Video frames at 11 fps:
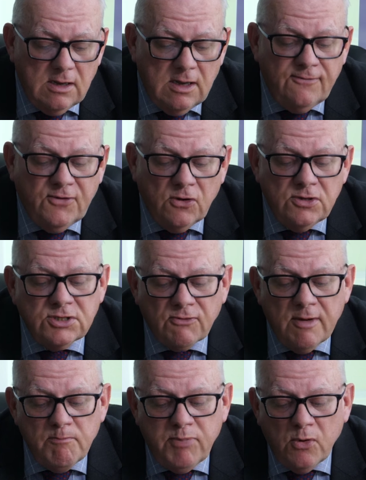If goods are
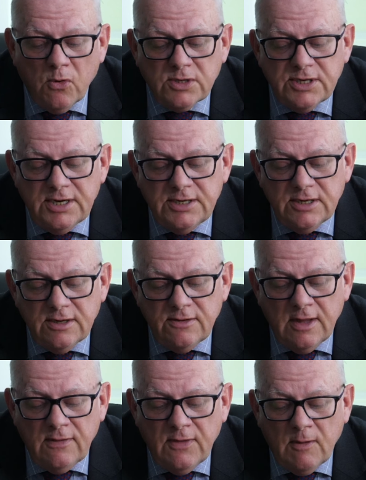imported,
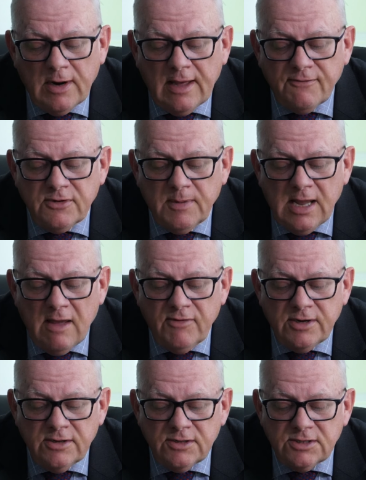then there would have to be
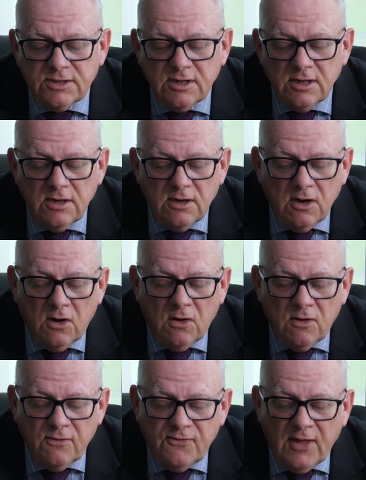evidence
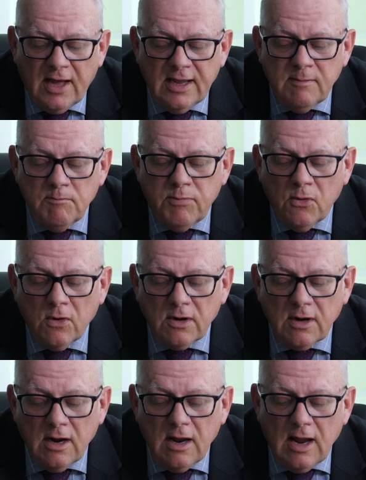of that
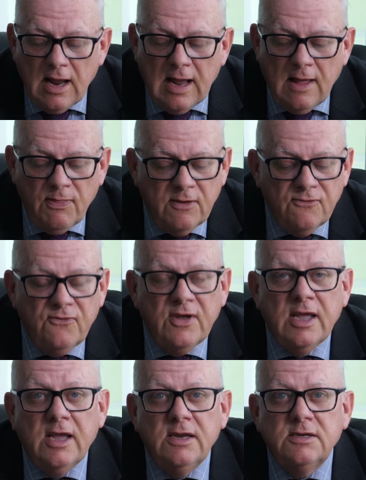import and that
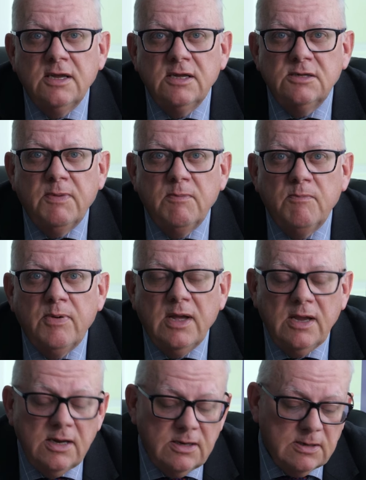VAT has been
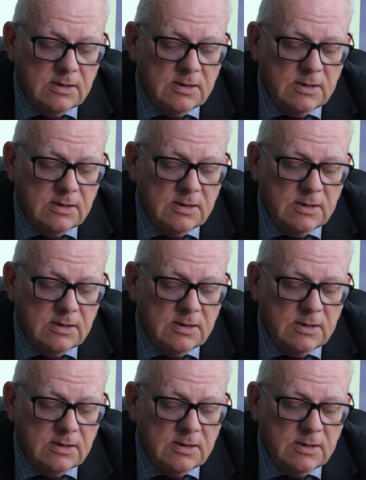paid.